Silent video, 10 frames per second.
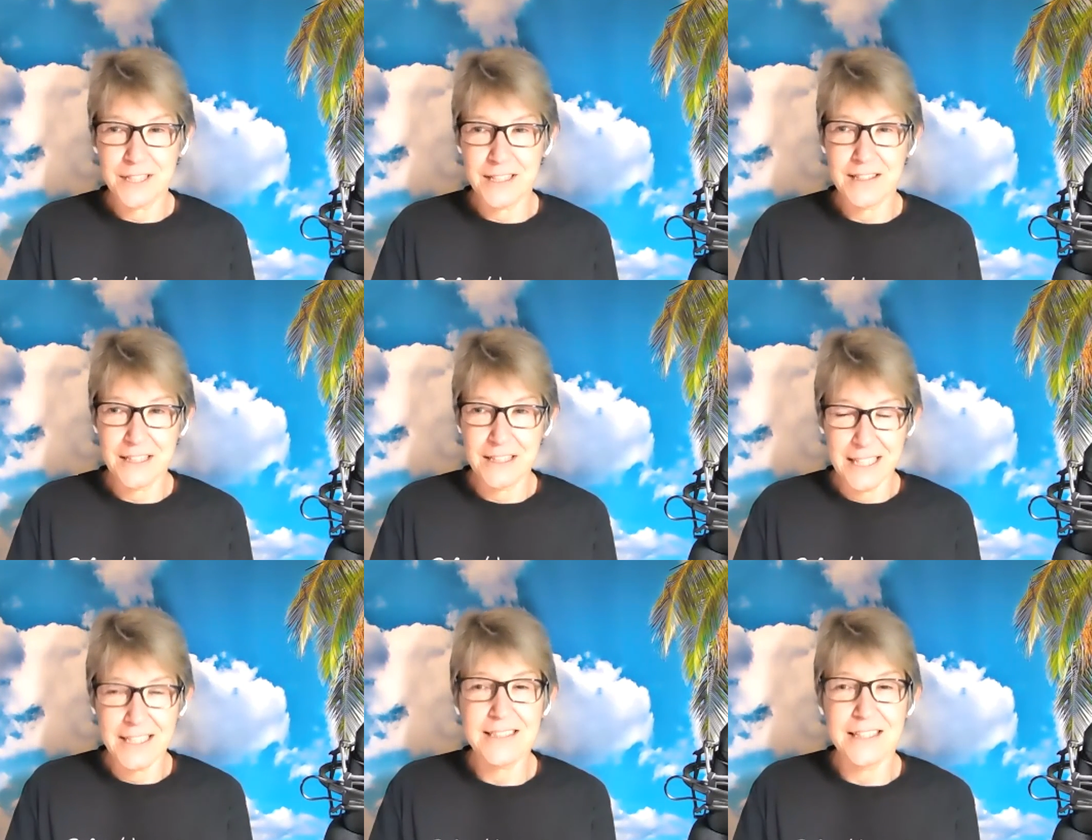the
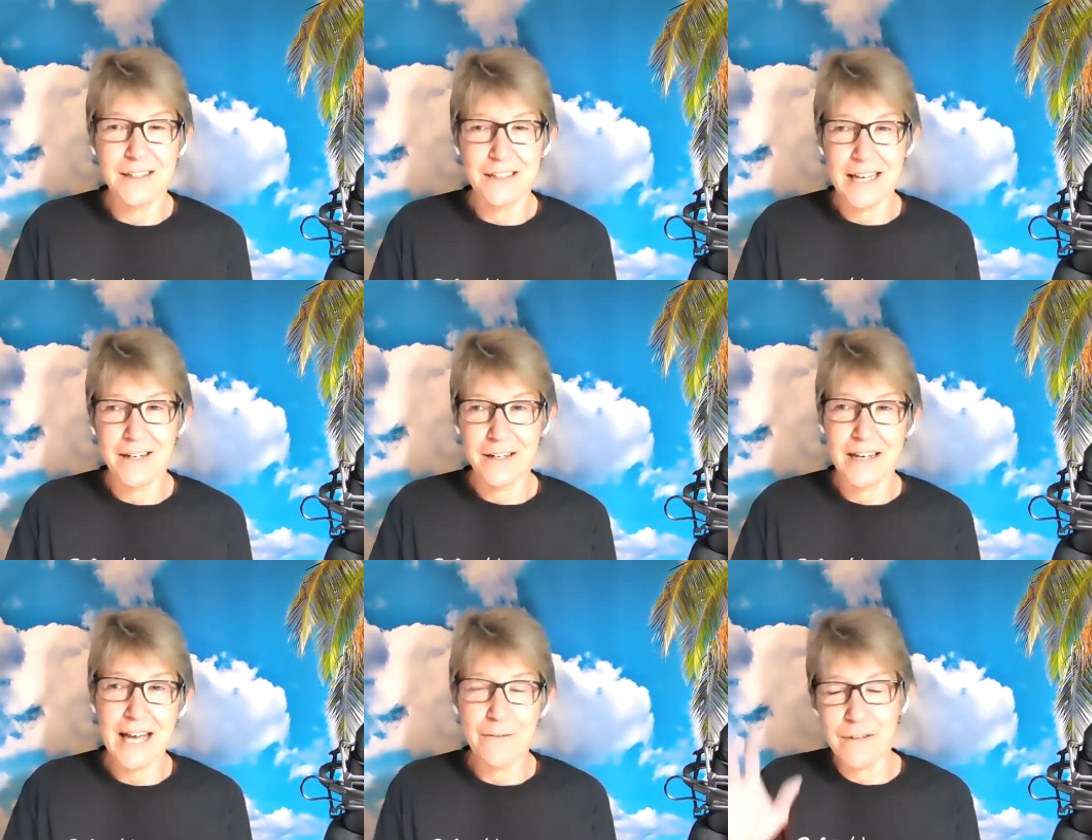links and
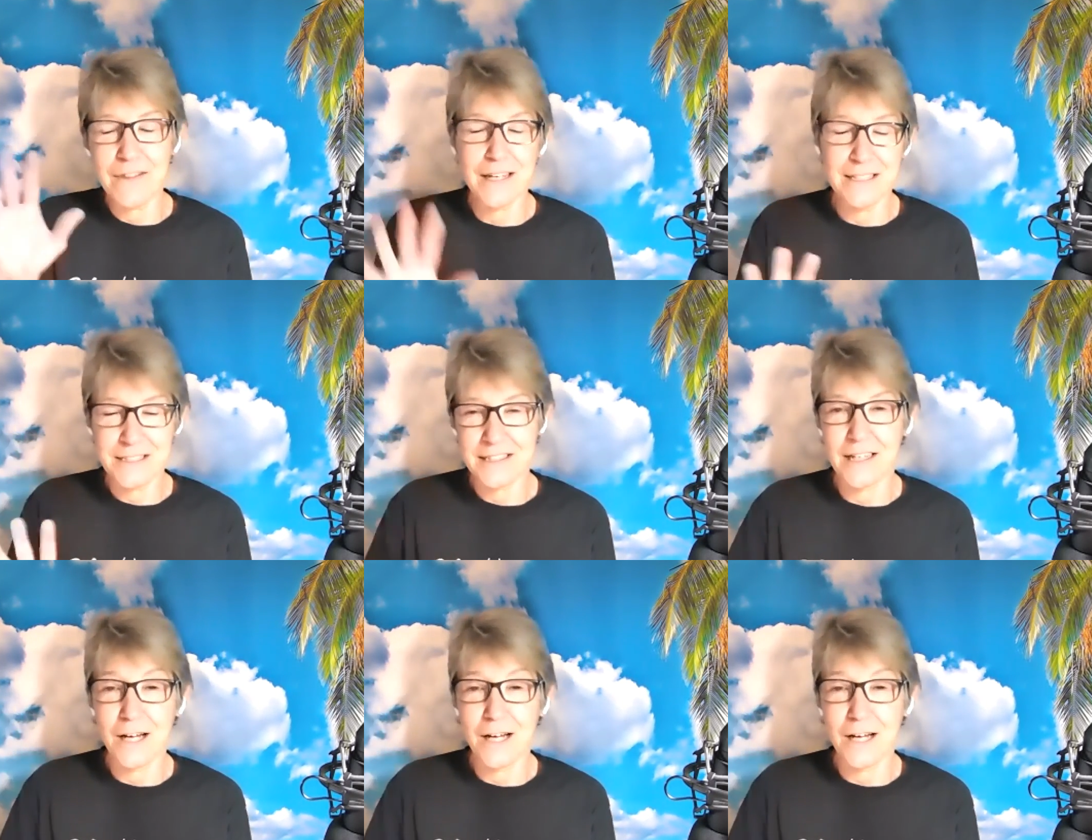everything is